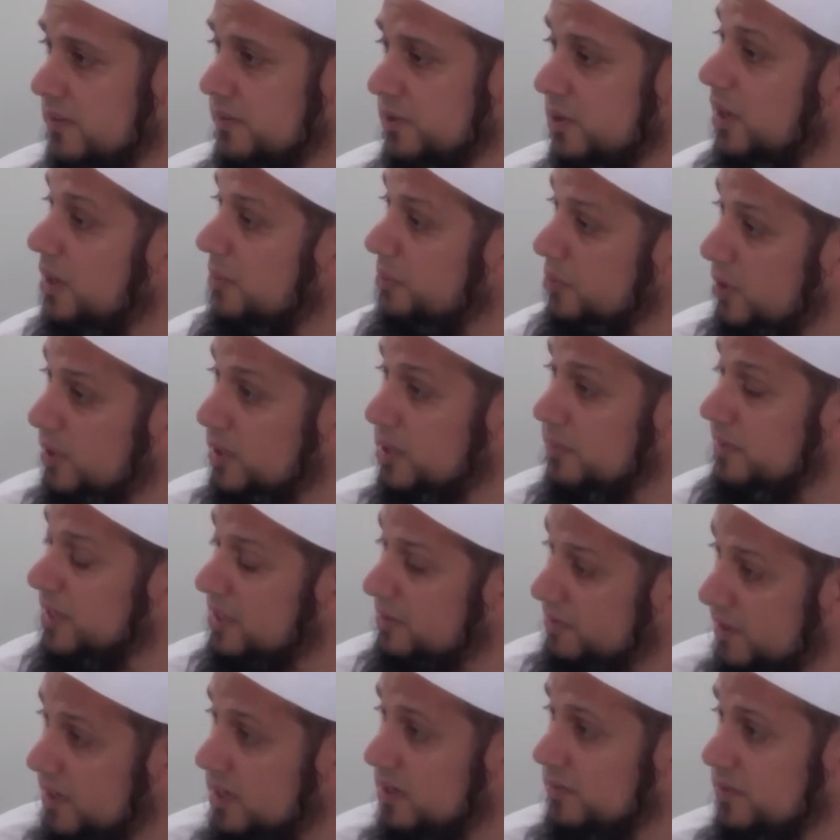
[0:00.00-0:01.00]
fun of you, I'm going to
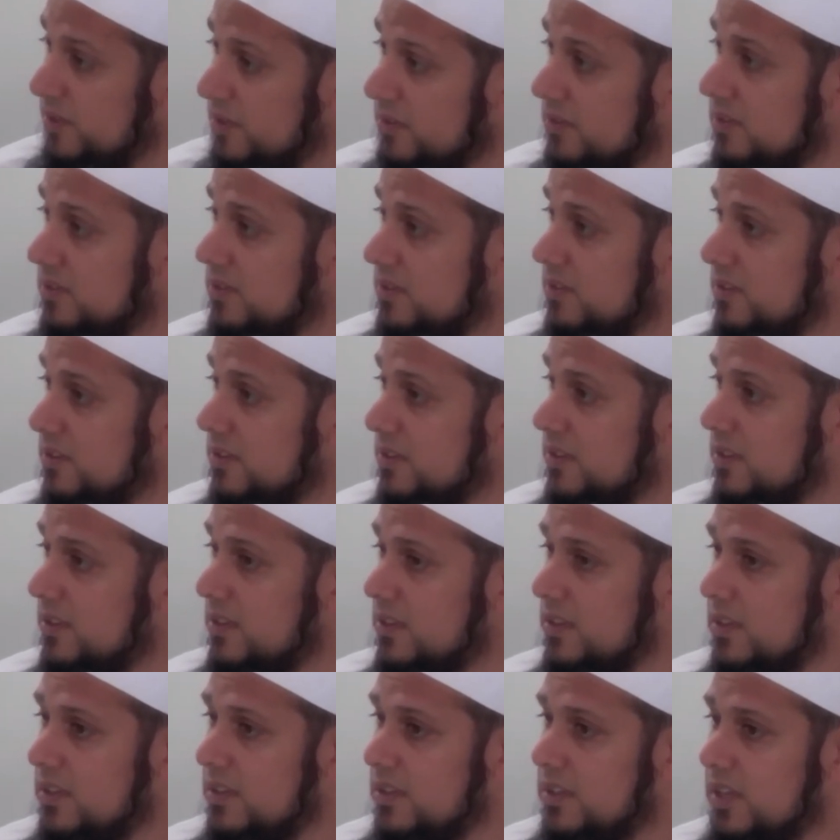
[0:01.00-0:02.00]
make fun of you.
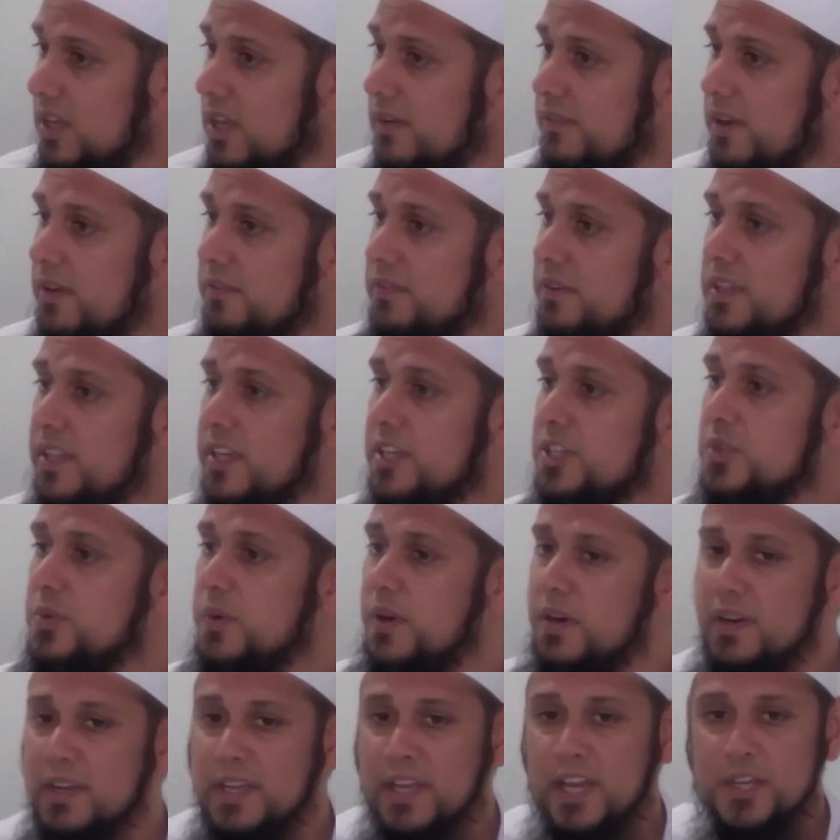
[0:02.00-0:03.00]
If I feel like
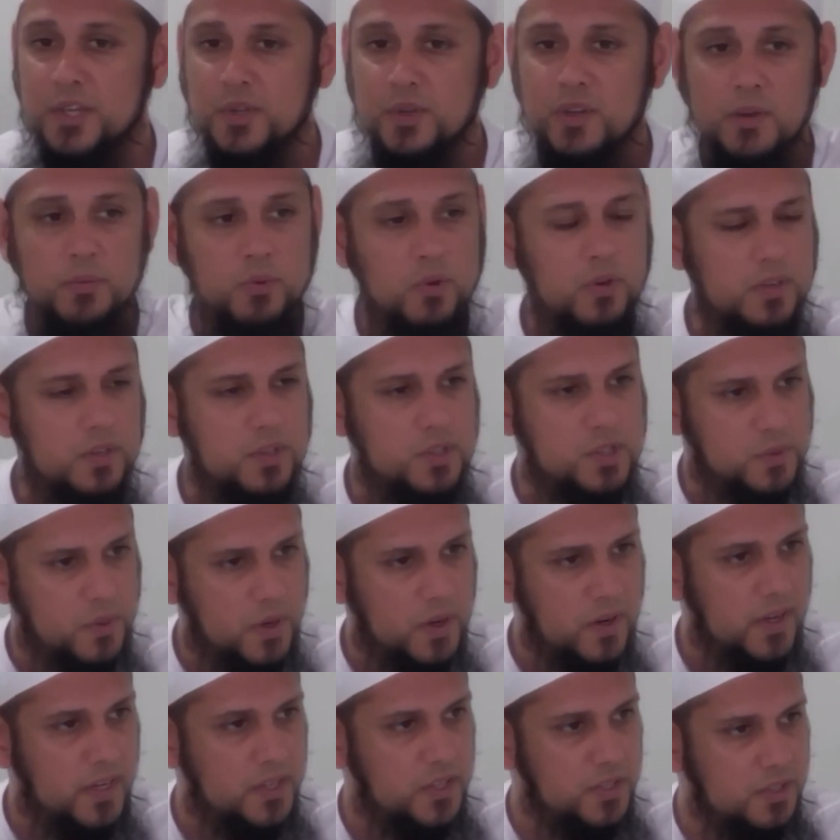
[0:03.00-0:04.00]
swearing at you, I'm going to
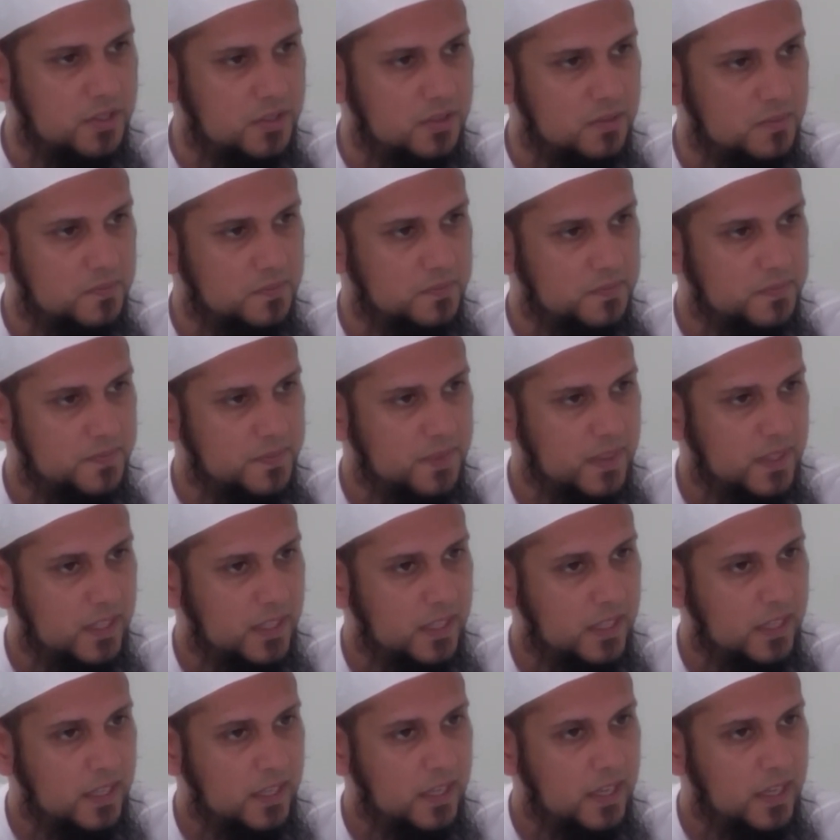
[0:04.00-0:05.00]
swear at you.
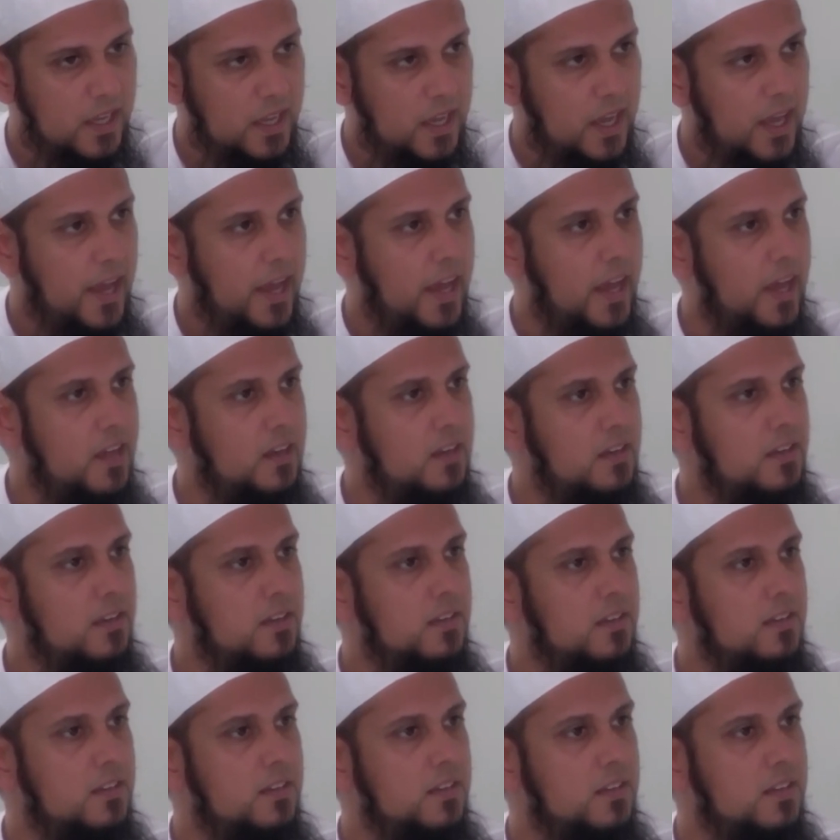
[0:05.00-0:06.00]
And
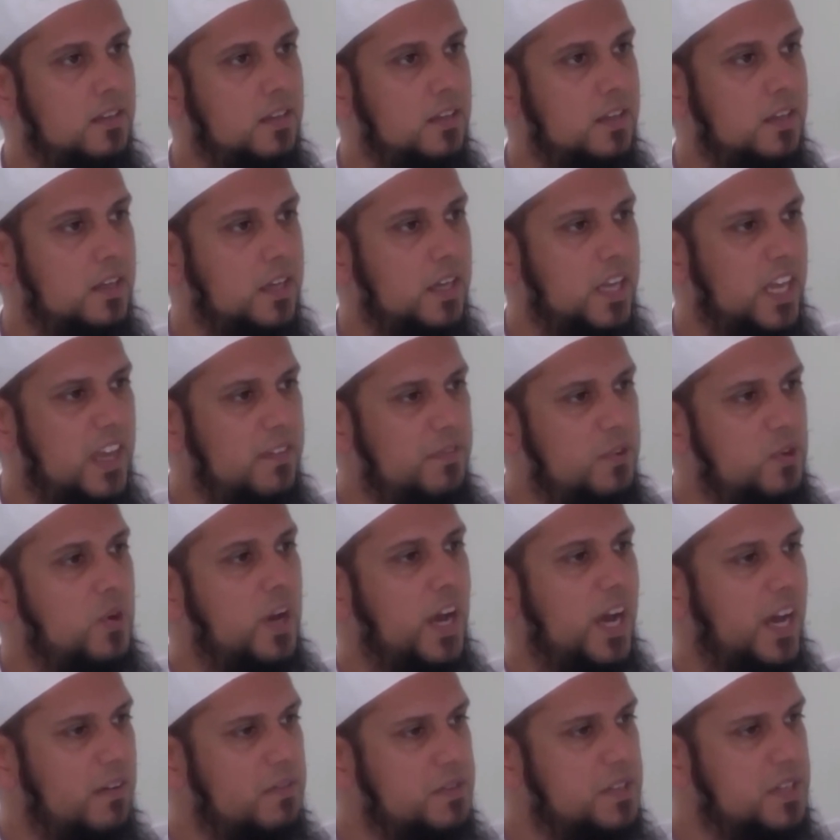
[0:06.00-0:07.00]
if you
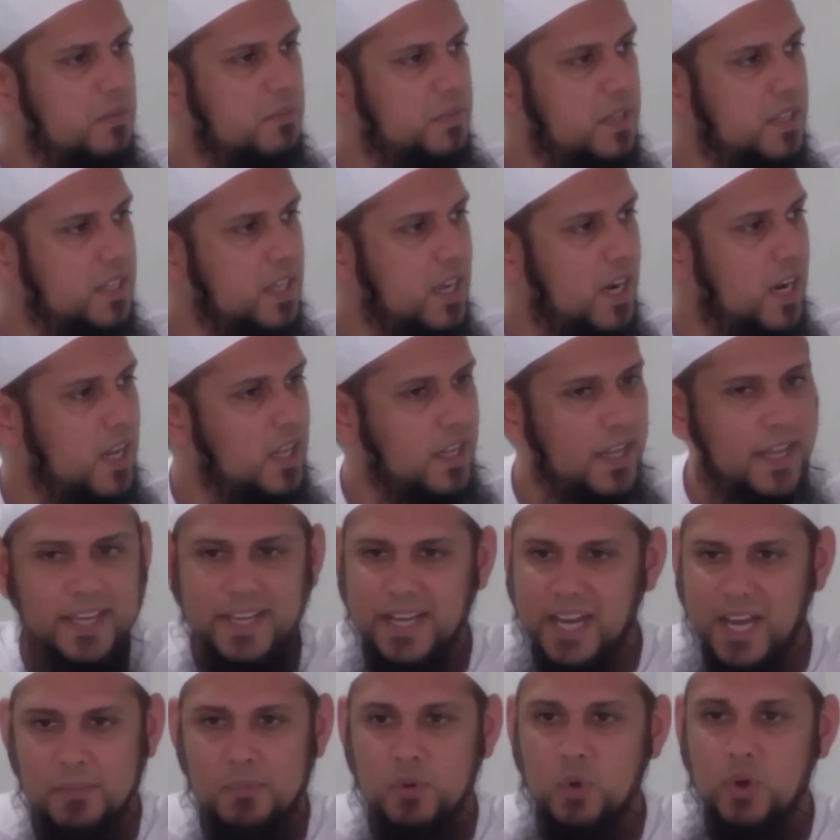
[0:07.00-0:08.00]
have something that I
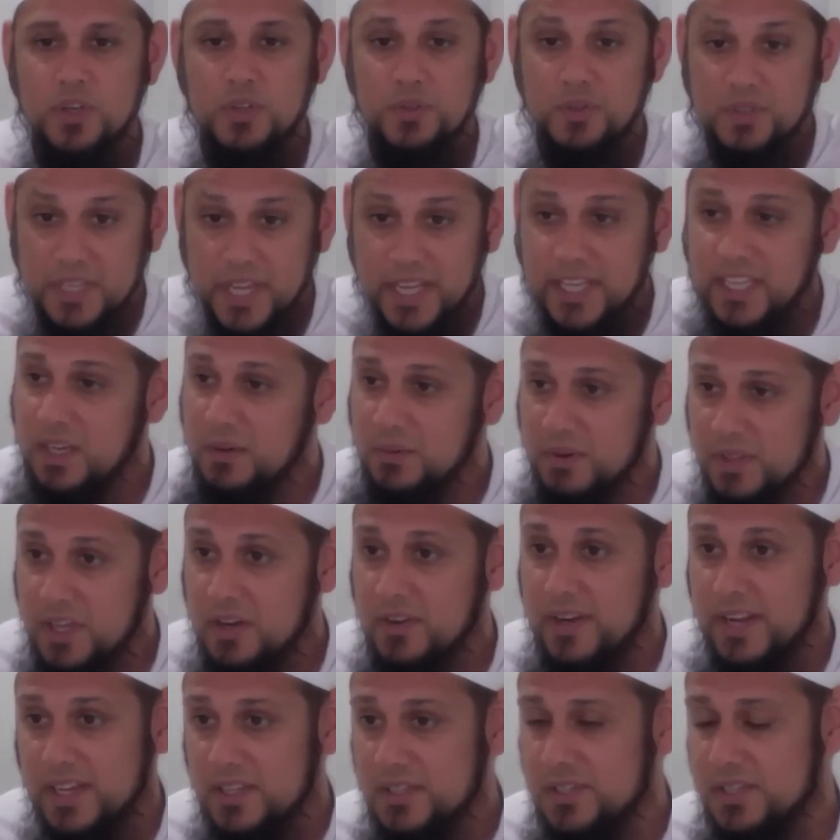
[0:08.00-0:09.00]
like, I'm going to take it
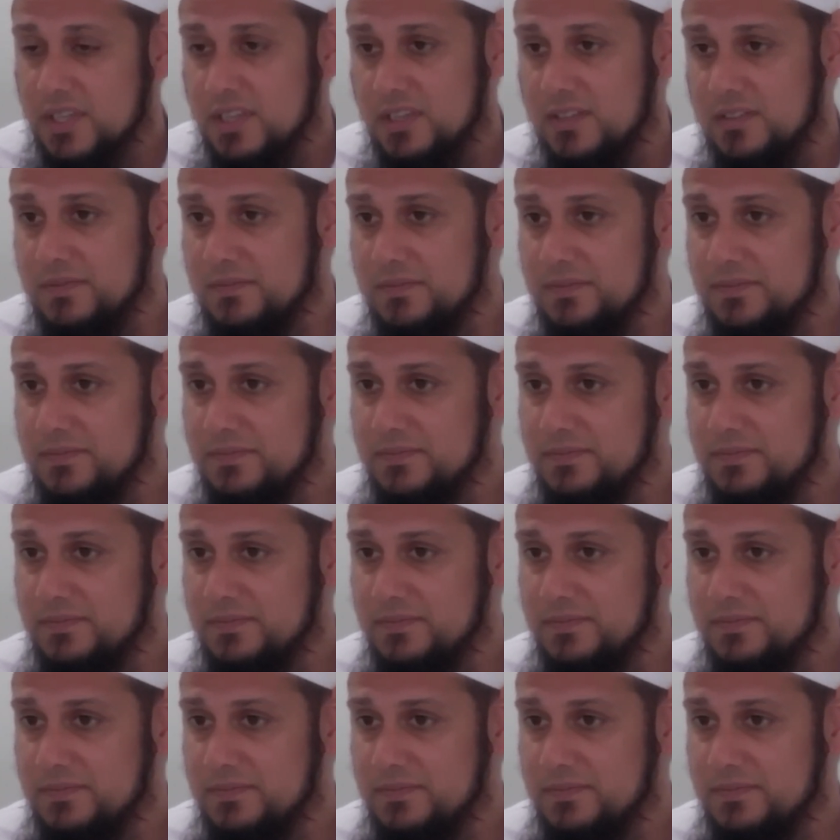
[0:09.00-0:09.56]
without asking.